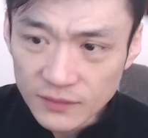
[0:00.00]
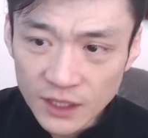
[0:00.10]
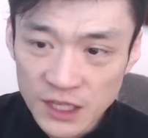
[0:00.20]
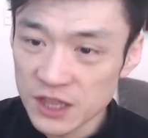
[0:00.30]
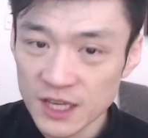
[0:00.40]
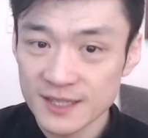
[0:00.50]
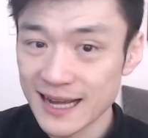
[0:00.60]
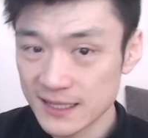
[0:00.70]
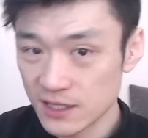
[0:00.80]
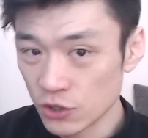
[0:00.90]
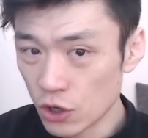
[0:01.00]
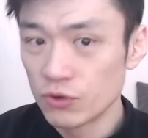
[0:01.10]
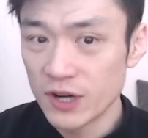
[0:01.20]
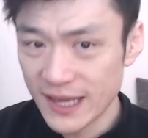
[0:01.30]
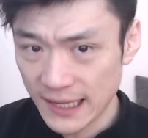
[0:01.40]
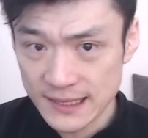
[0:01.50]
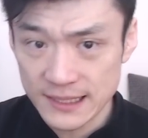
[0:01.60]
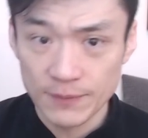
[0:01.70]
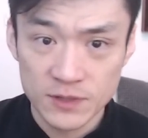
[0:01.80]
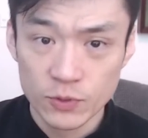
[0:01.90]
He thinks that is not really
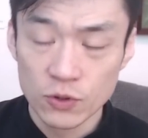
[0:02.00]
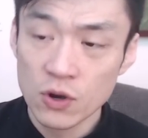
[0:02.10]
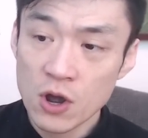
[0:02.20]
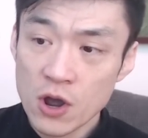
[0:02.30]
acceptable.